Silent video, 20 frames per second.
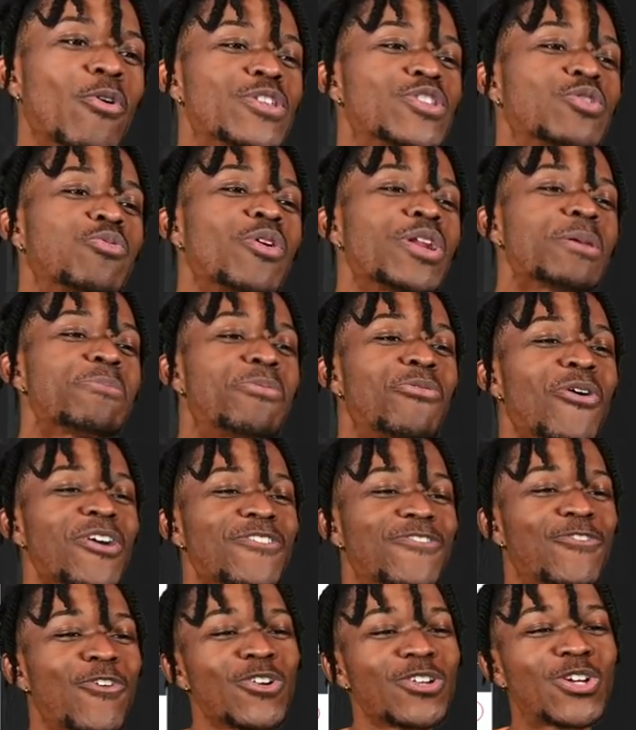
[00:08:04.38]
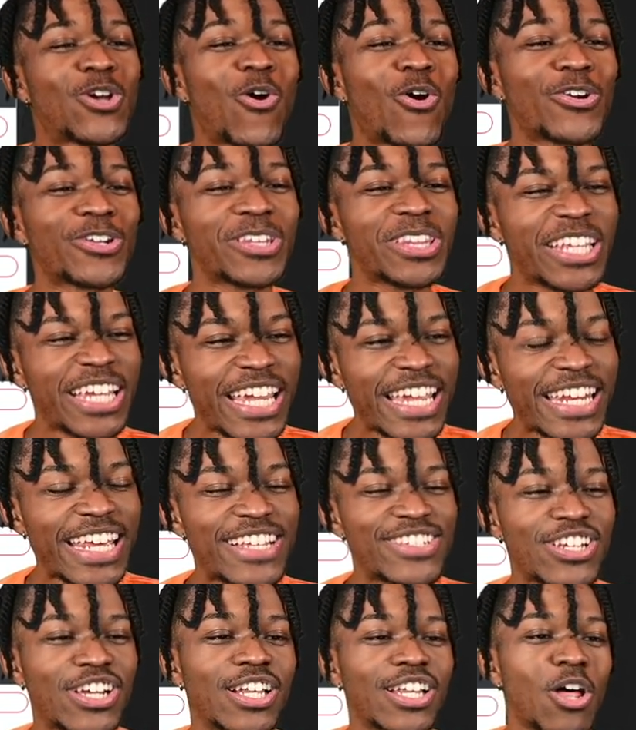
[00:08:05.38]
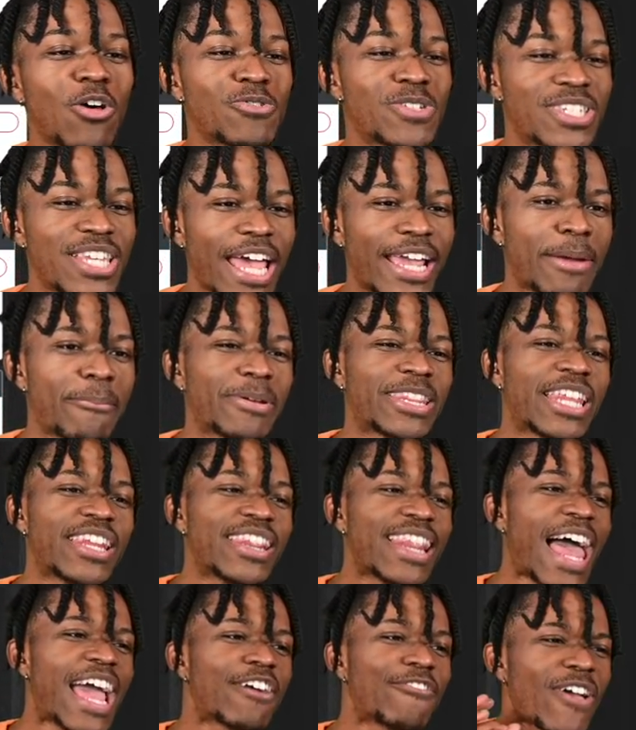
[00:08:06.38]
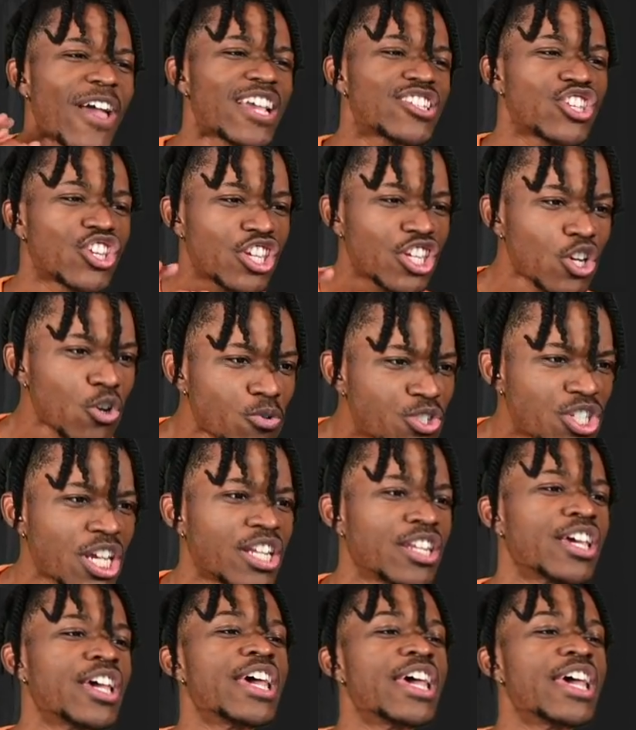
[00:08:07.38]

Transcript: a 20-point fourth quarter lead is a close second, but the lack of execution